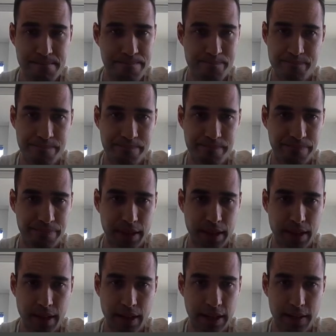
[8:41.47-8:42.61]

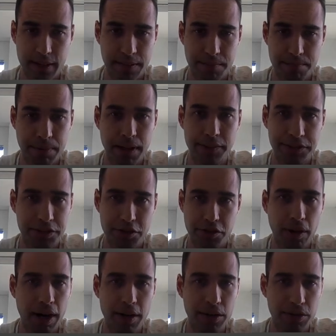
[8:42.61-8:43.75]
You can best
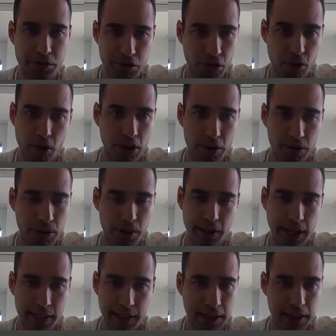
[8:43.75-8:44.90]
try to draw a rook
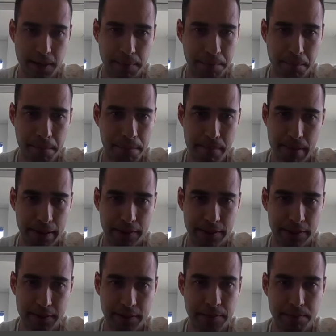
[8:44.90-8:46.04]
endgame.
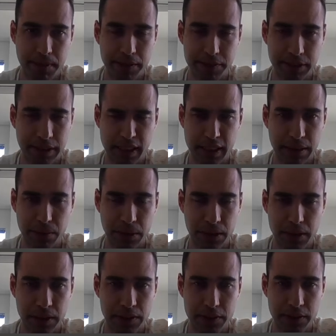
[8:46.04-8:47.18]
That's basically what
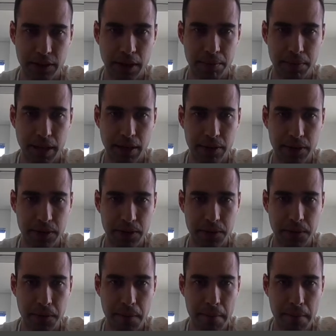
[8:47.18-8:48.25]
it's come down to.